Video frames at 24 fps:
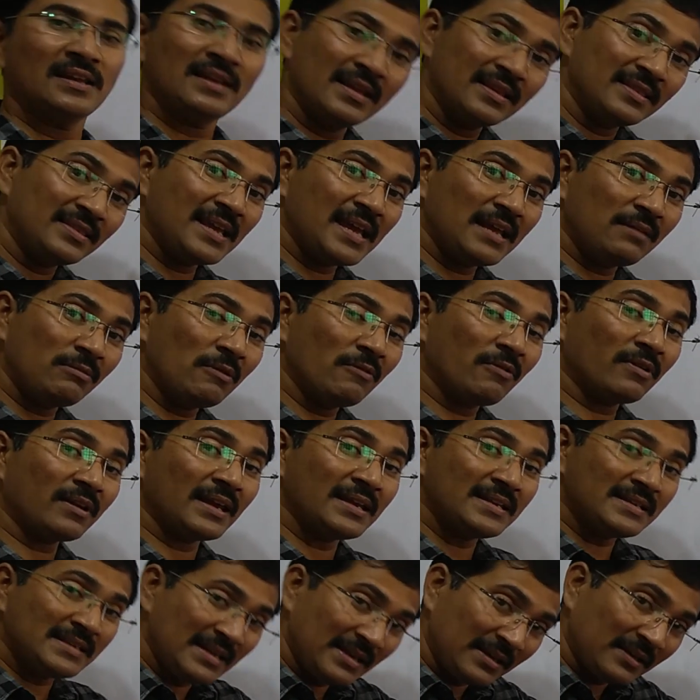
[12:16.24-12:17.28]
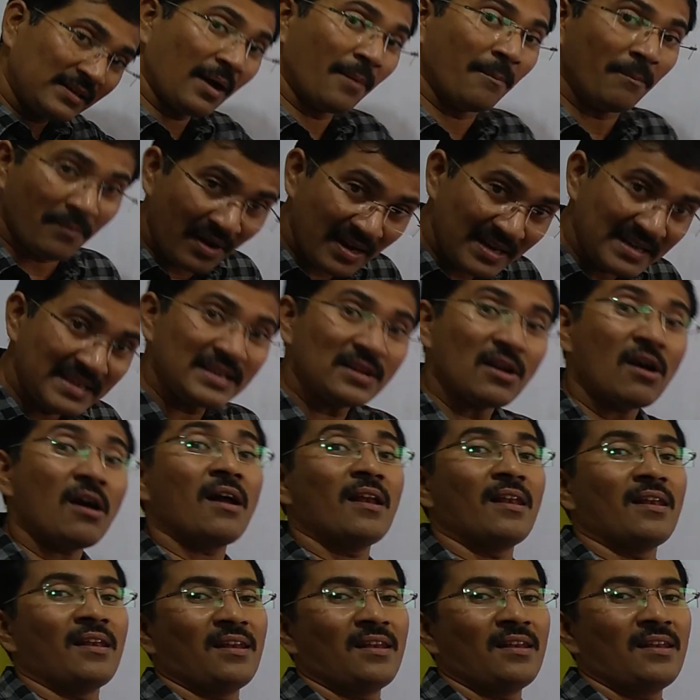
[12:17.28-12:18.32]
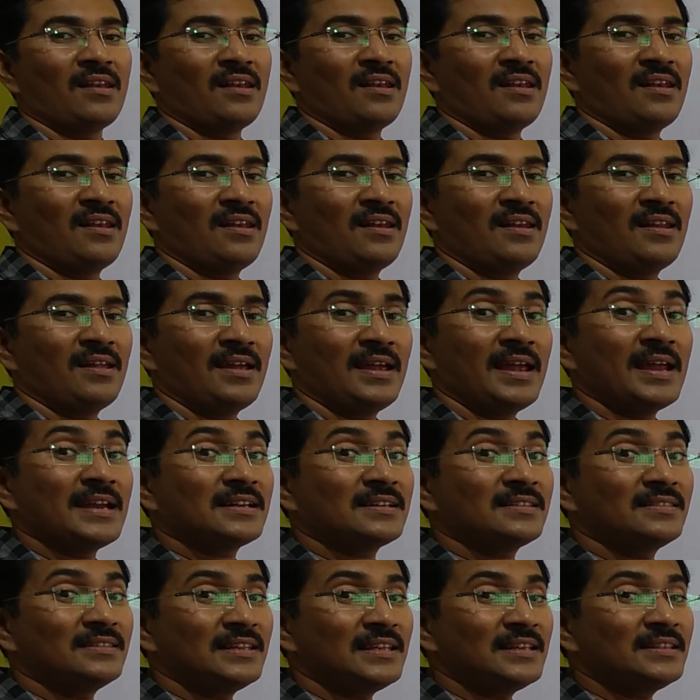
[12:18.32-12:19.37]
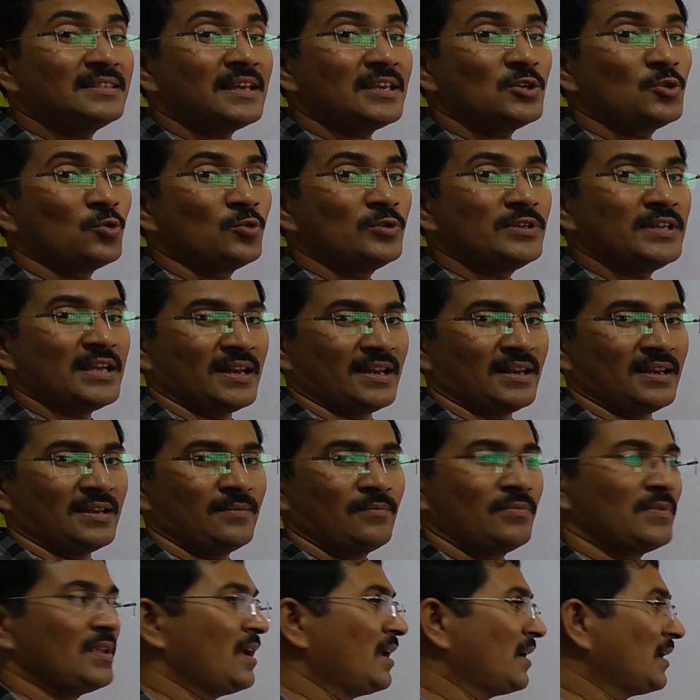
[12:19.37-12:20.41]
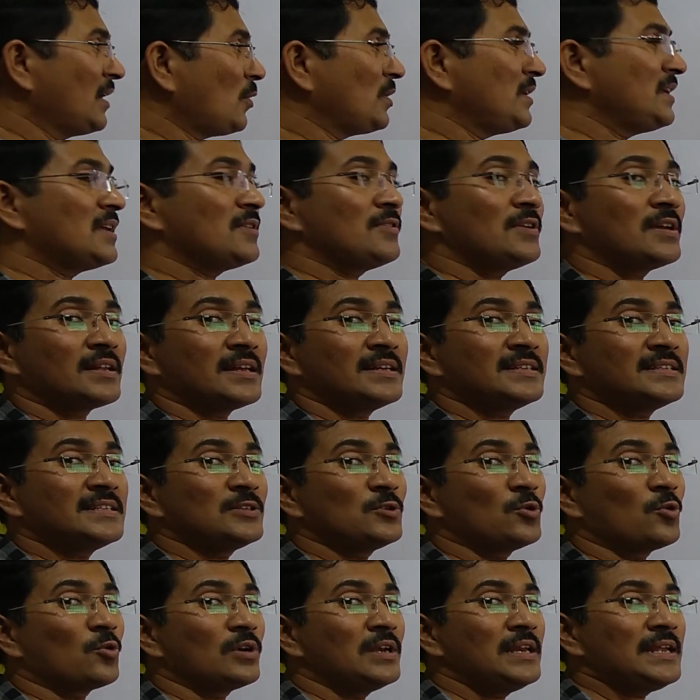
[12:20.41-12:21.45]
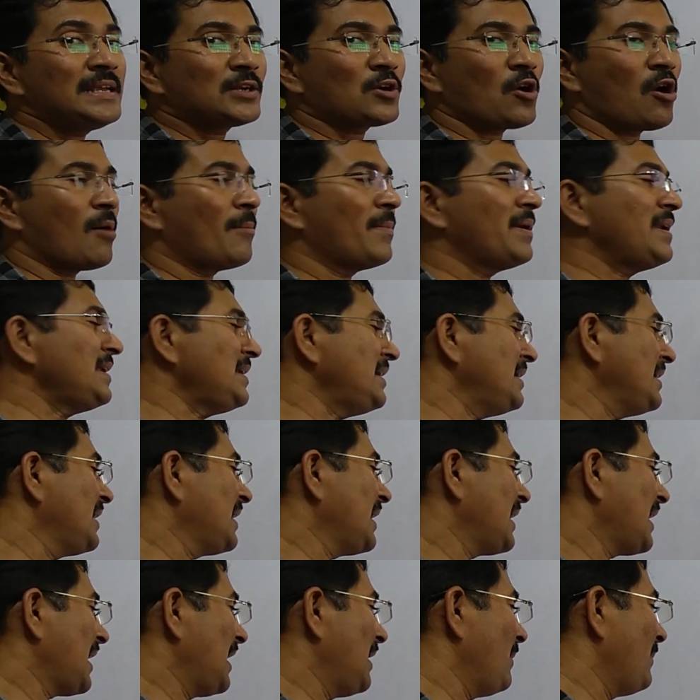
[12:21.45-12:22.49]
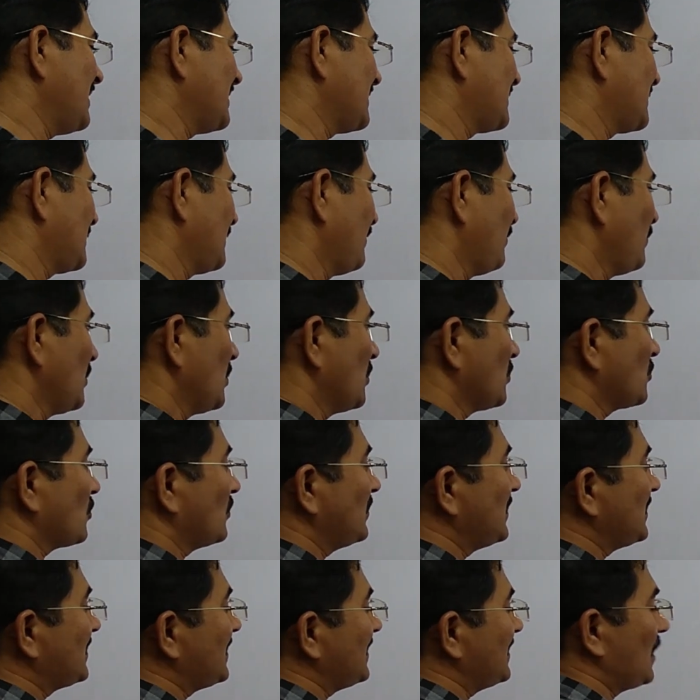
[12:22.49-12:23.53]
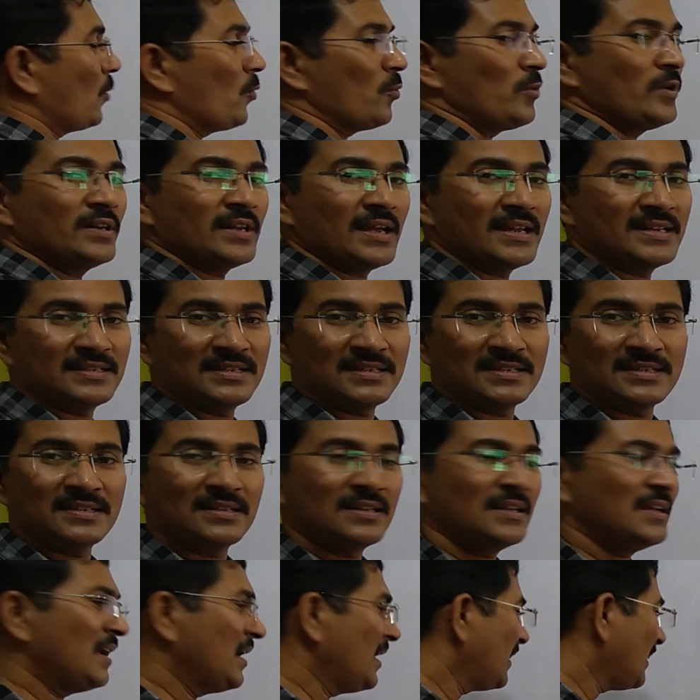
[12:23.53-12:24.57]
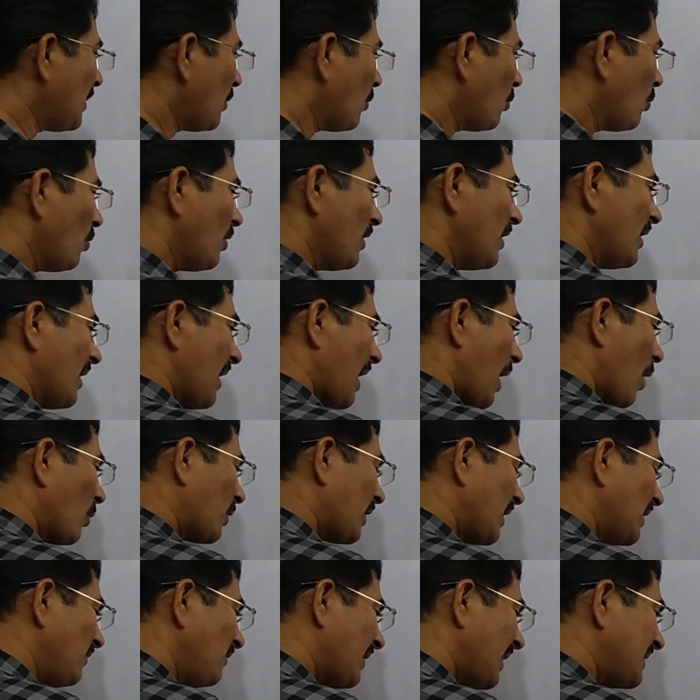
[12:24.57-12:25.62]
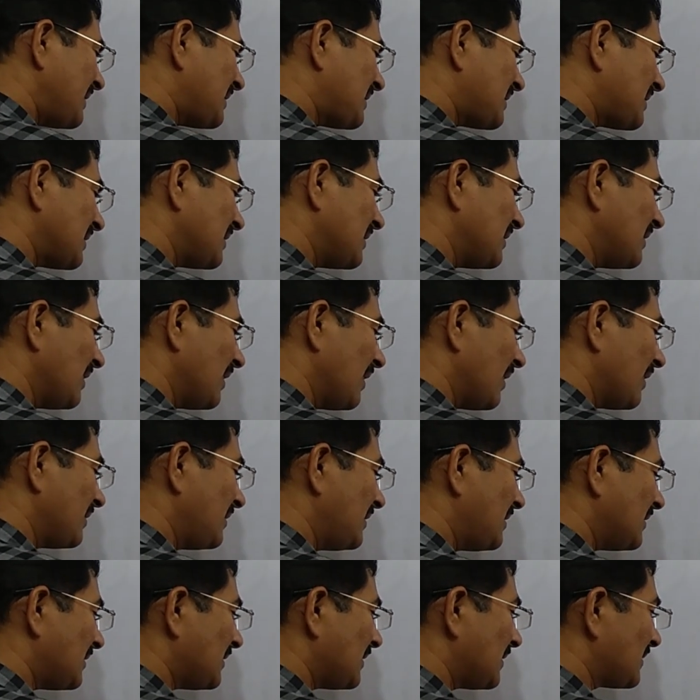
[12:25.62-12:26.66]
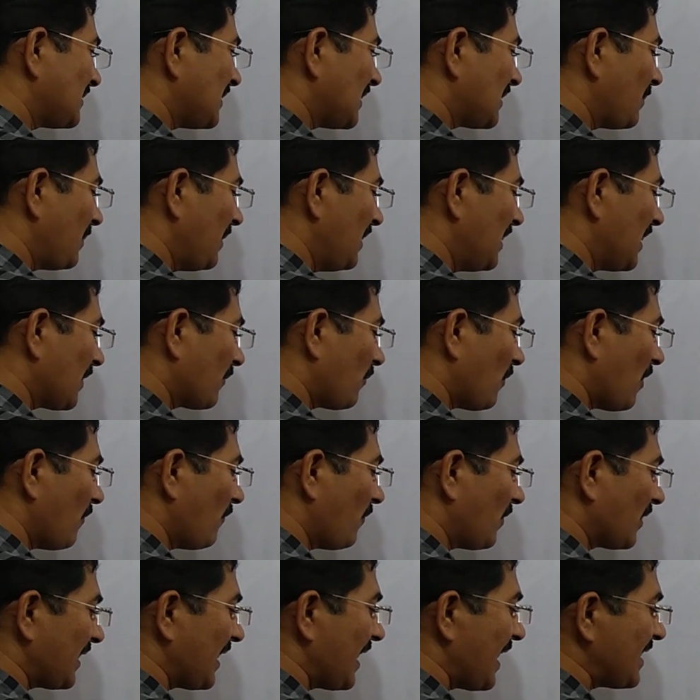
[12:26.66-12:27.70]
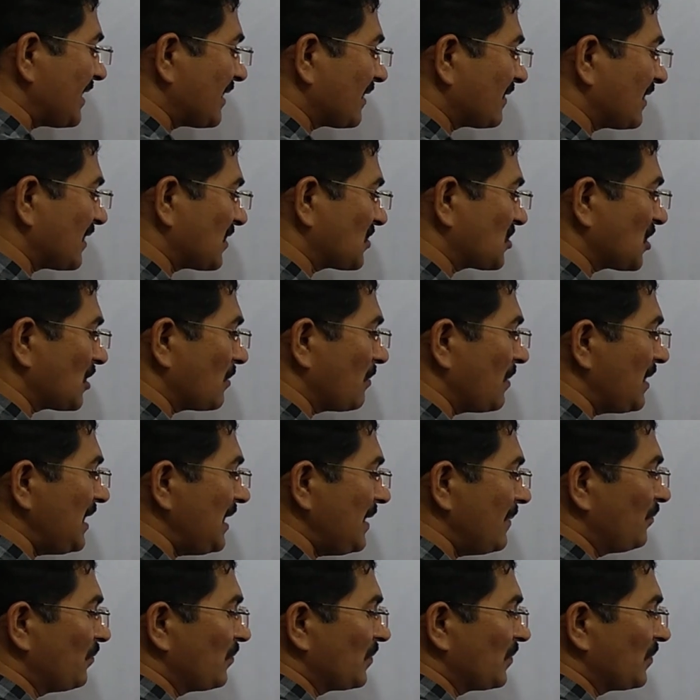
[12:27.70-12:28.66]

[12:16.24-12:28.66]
There we were writing combining all in the union. Now here we are writing only common elements. So this is how we write it. Now how can we write the set builder form for A intersection B?